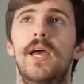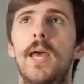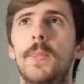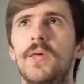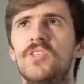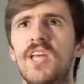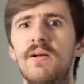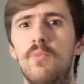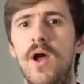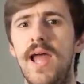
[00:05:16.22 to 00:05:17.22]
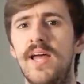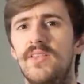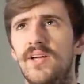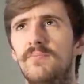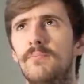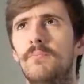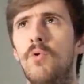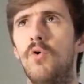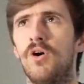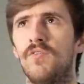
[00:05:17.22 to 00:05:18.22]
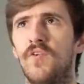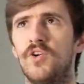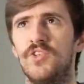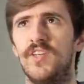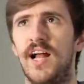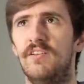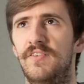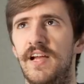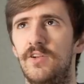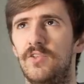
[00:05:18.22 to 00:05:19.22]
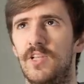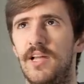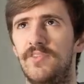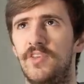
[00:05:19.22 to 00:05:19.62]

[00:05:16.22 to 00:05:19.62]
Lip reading: In the same way that more versatile vehicles like the